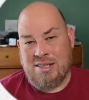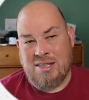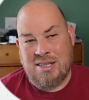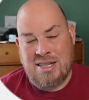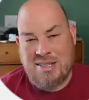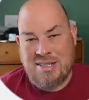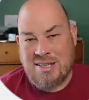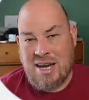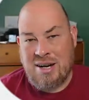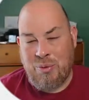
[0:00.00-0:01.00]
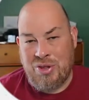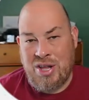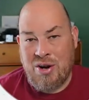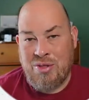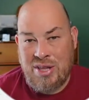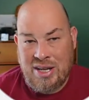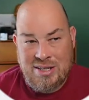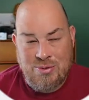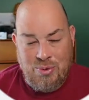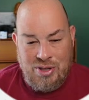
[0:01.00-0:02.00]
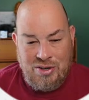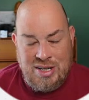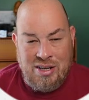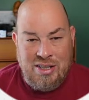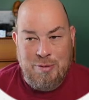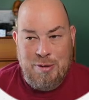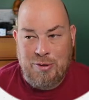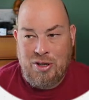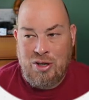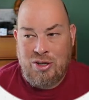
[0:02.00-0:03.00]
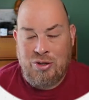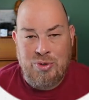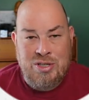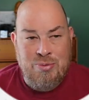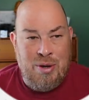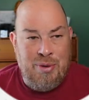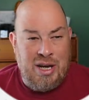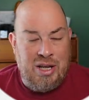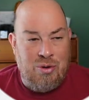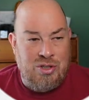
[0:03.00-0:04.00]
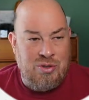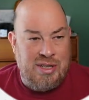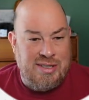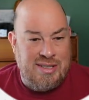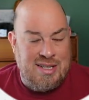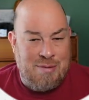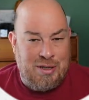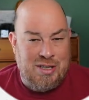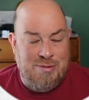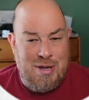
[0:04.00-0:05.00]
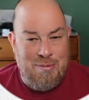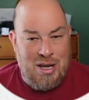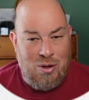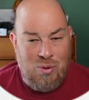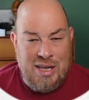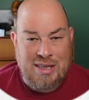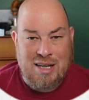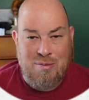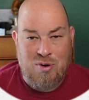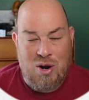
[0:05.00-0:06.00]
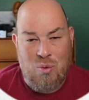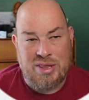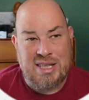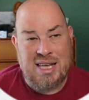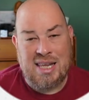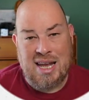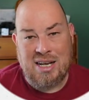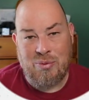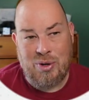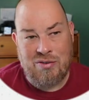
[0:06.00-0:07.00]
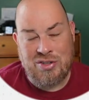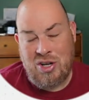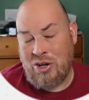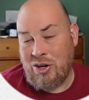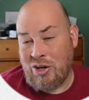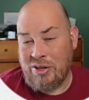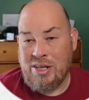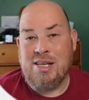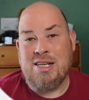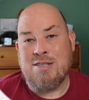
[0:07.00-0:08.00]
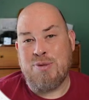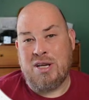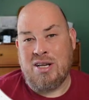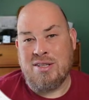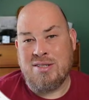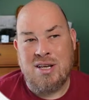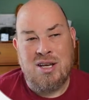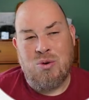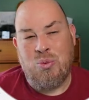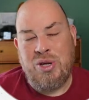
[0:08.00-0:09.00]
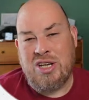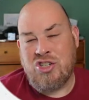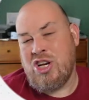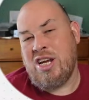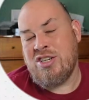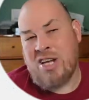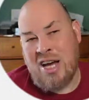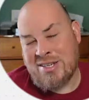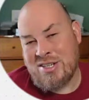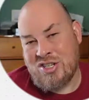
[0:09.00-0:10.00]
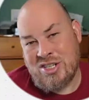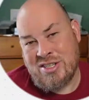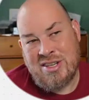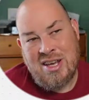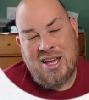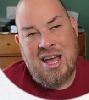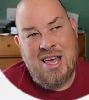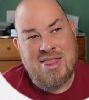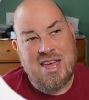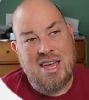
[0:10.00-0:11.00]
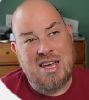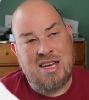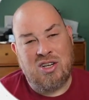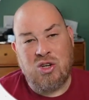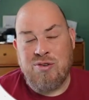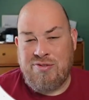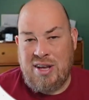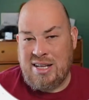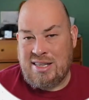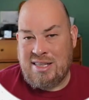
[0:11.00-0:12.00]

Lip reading: This is kind of what their thing is, where they're telling the people, no, the reason why we got to go do this is not because maybe I don't like them or I want that land or whatever. No, because we exchanged hostages, and they, in good faith,